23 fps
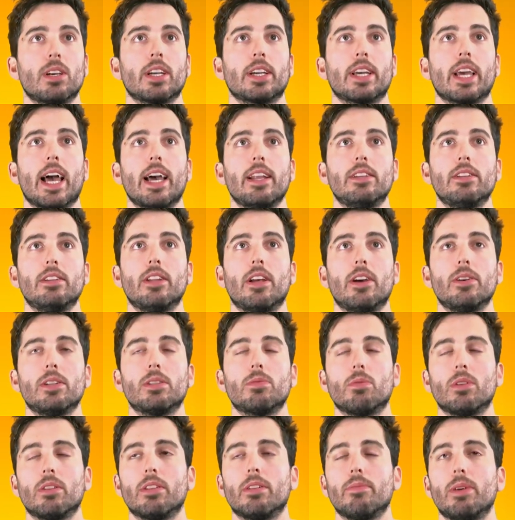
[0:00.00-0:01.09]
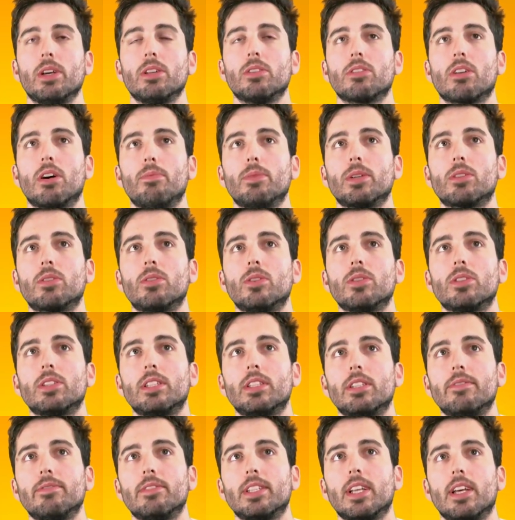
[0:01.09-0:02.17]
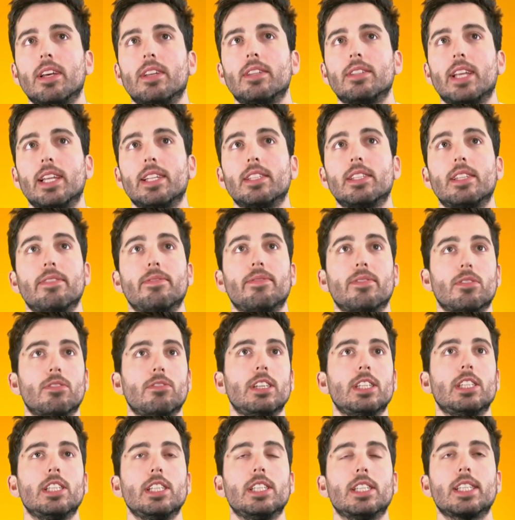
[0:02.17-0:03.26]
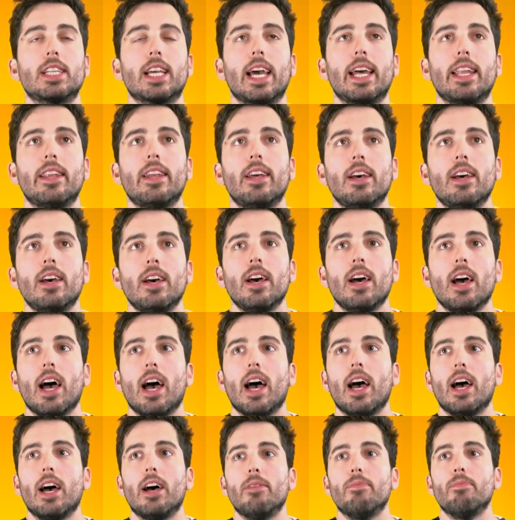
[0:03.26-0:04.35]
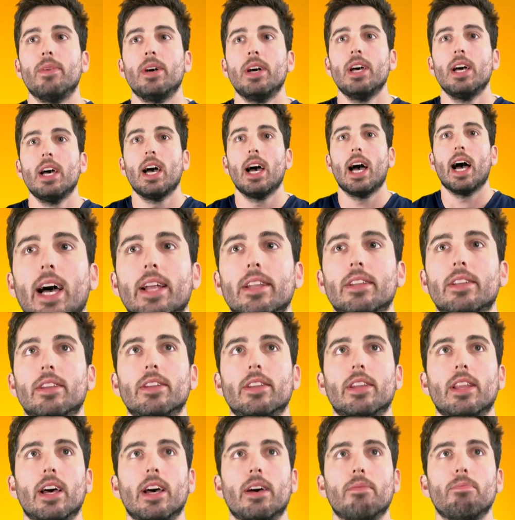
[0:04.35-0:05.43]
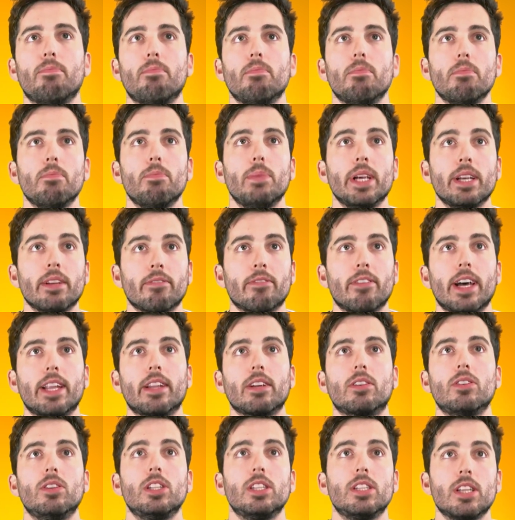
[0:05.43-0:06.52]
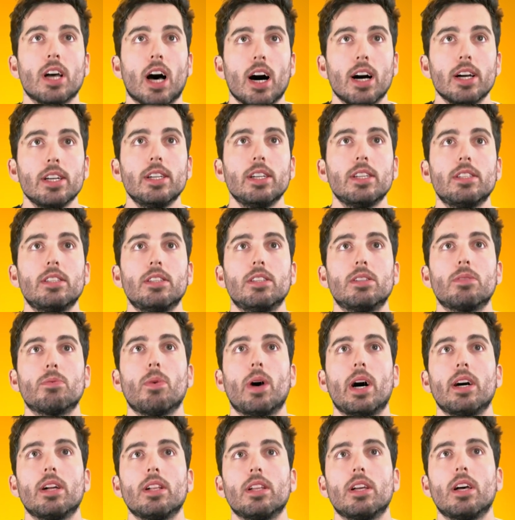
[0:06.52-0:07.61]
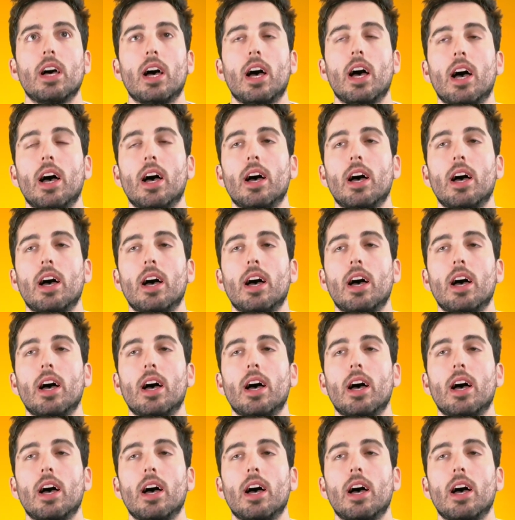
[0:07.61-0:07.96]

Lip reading: Again, it's one of the most common causes of sensitive or itchy skin, and that they're being fed a good diet as well.